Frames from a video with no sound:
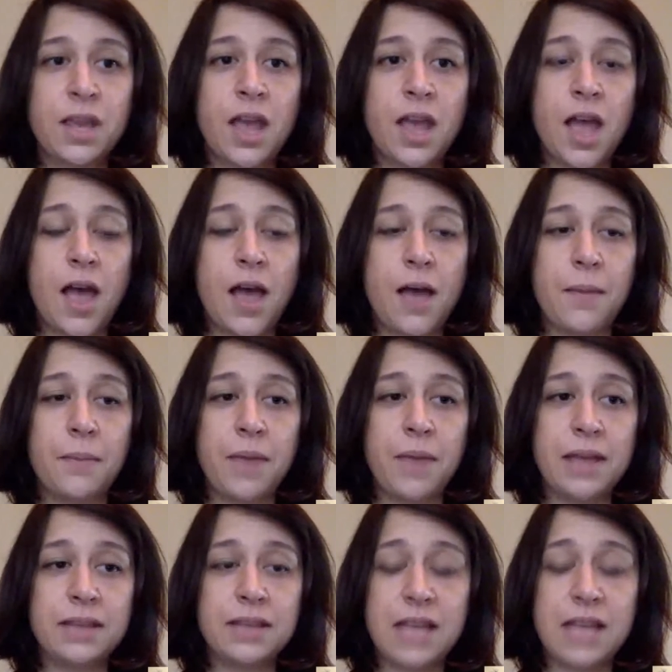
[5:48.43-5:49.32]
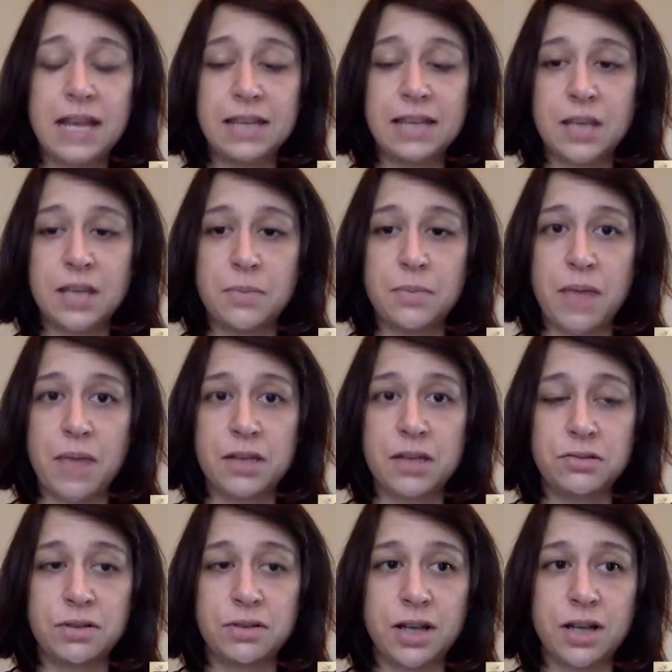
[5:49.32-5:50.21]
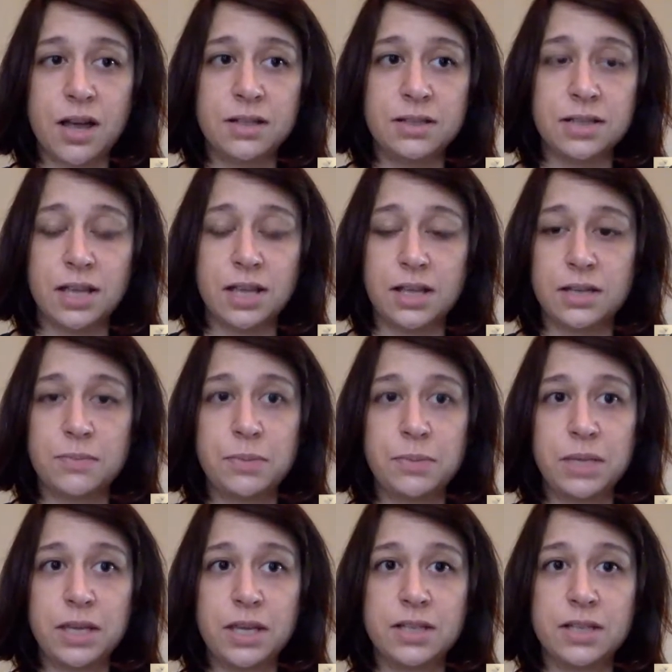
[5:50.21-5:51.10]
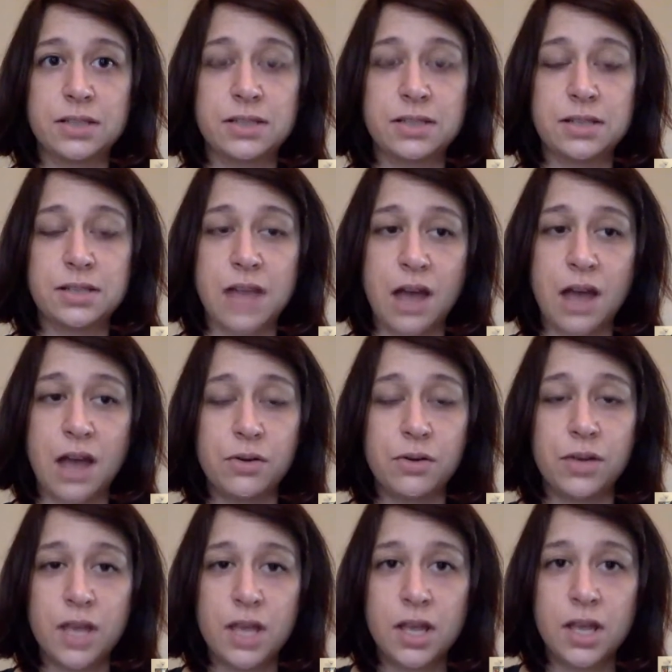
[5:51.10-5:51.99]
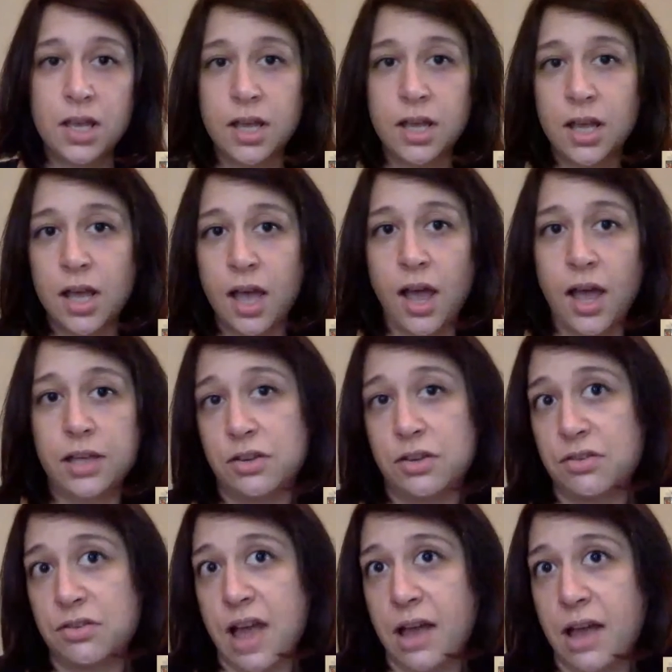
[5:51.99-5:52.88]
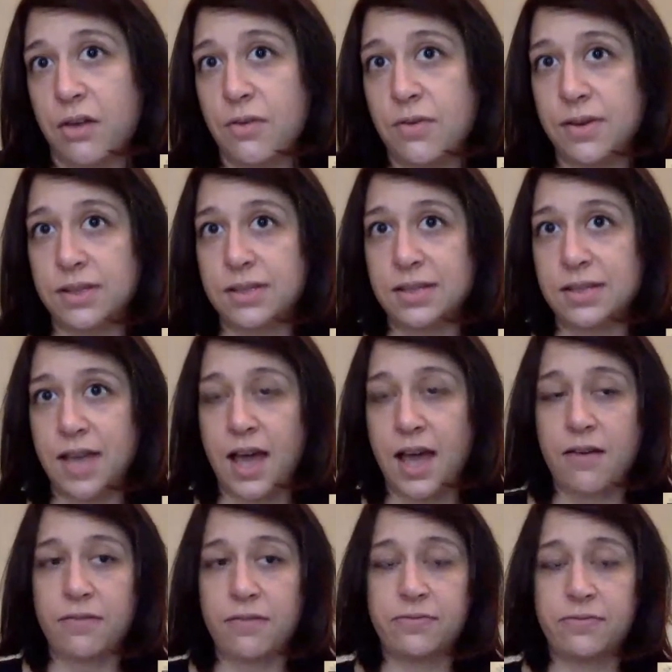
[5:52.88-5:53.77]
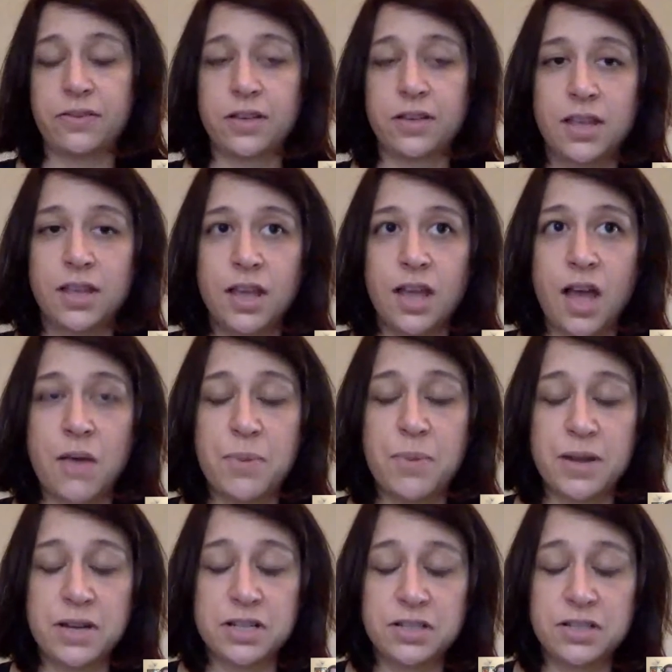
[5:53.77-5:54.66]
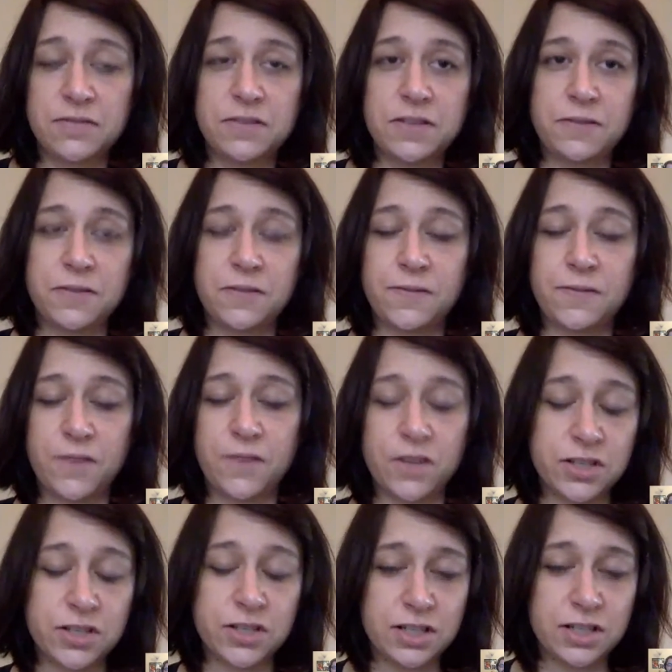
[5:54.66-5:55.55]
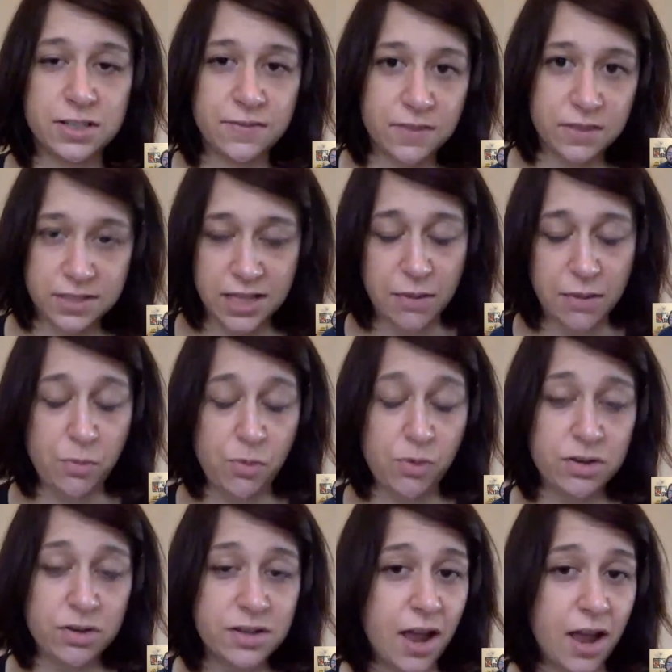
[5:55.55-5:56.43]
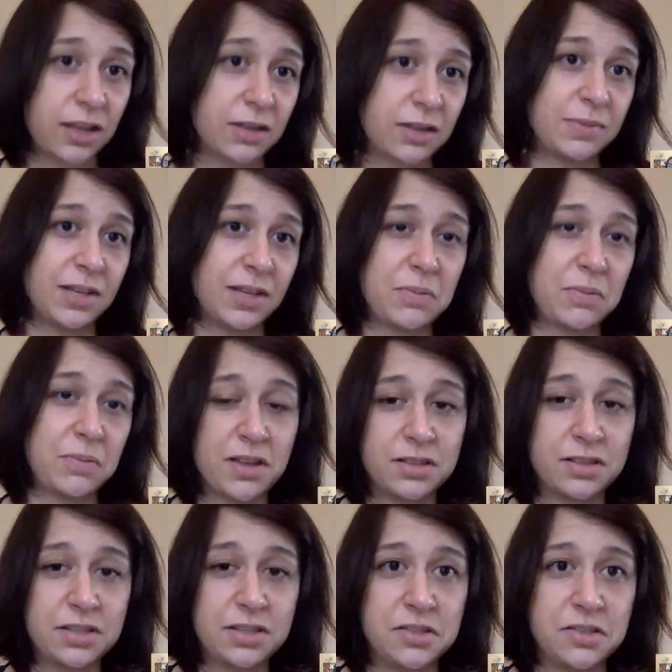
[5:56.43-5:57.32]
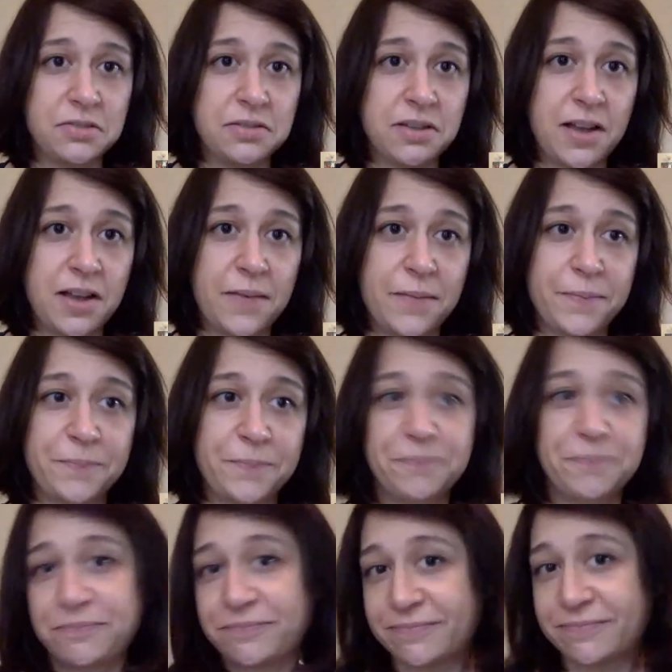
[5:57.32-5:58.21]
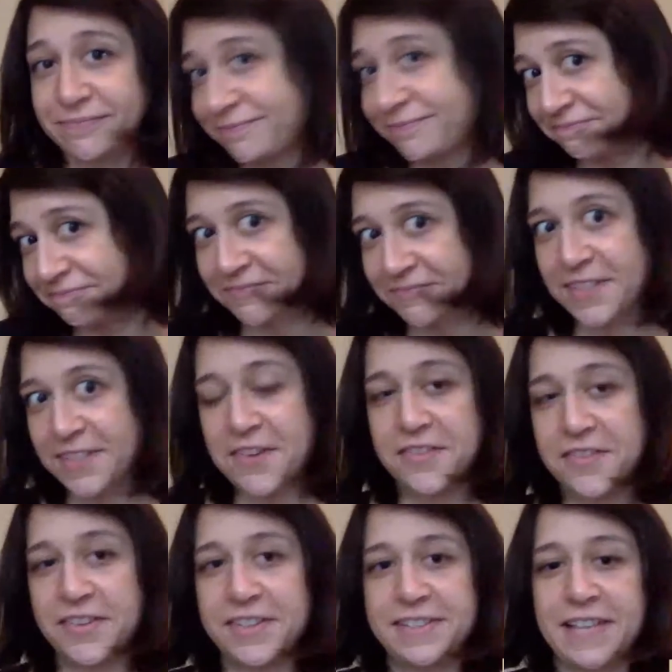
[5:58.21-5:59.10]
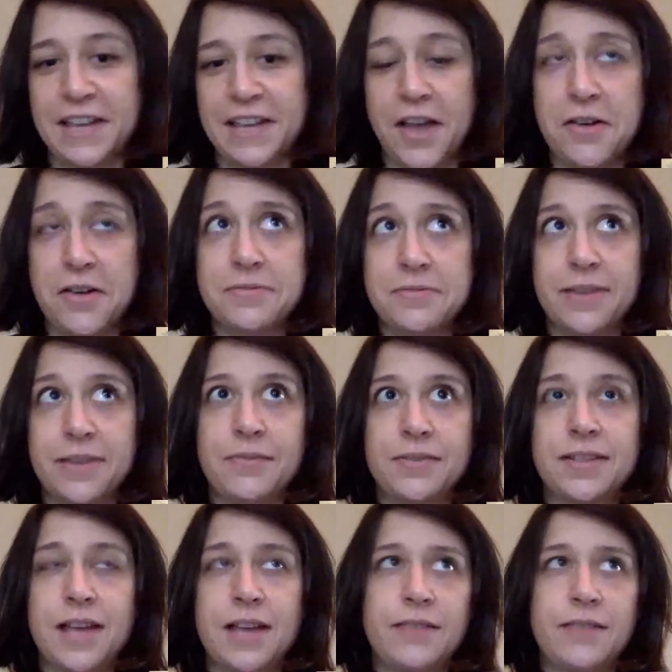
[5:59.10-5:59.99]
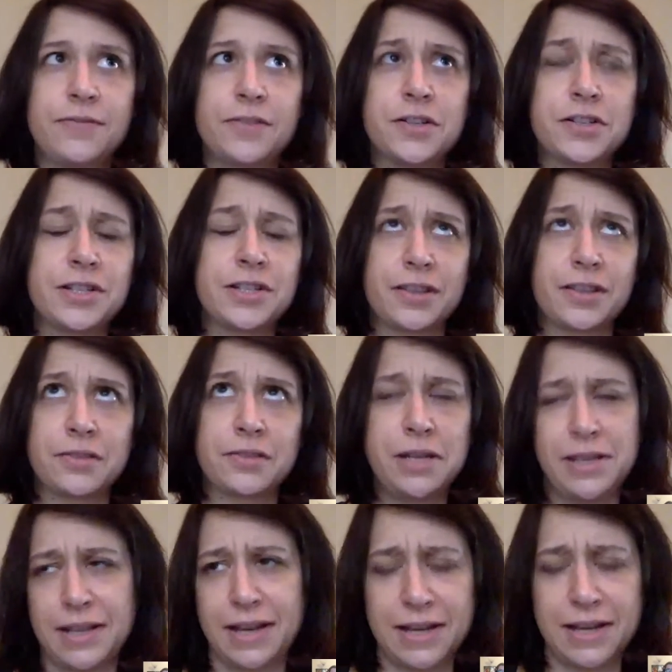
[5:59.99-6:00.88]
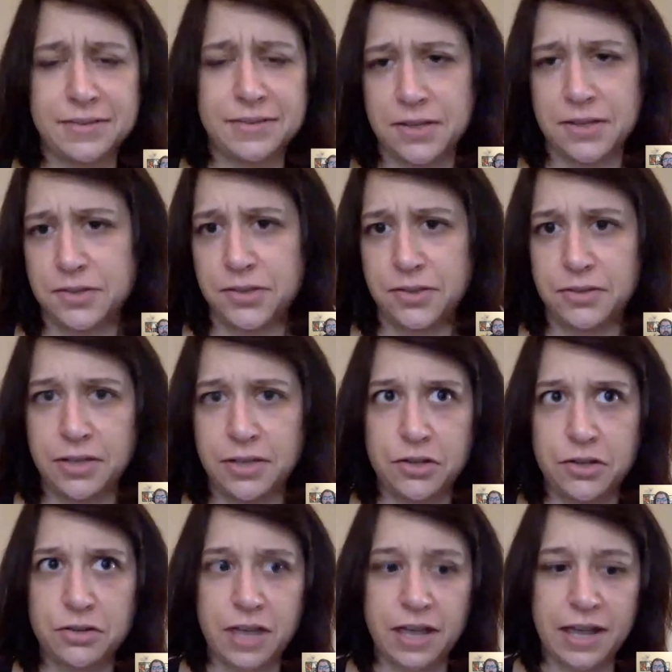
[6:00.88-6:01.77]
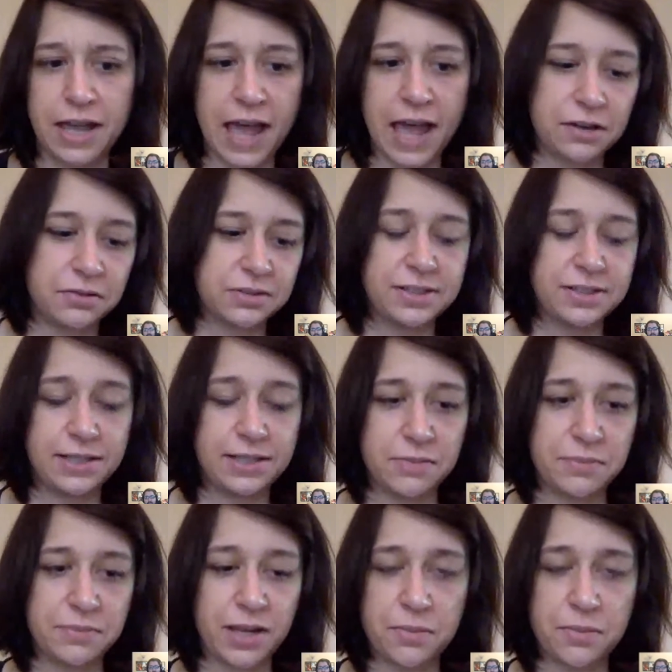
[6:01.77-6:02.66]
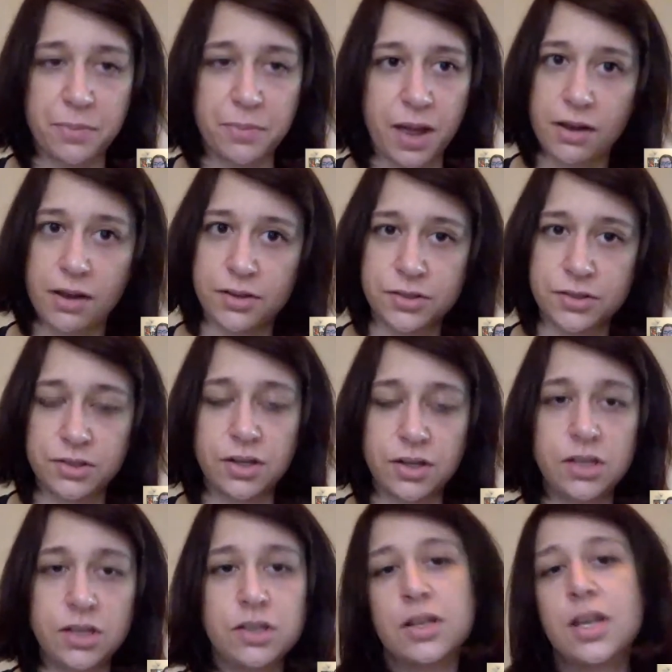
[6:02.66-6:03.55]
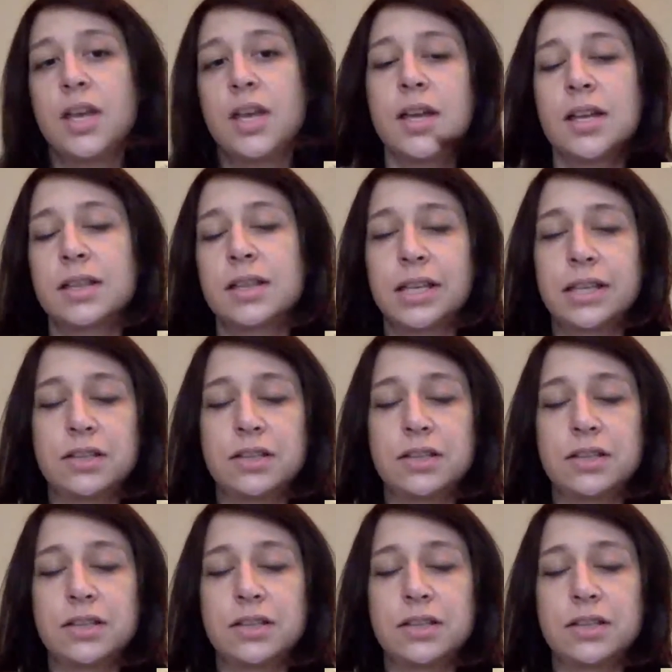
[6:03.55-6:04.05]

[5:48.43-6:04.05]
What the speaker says: and letting them enter in content, because now you're not going to have a bunch of different versions of the same Word document emailed to you. You know, they're saying, oh, that was on version 3 that I sent you, and you're like, I don't see it in my inbox. Or, you know, like,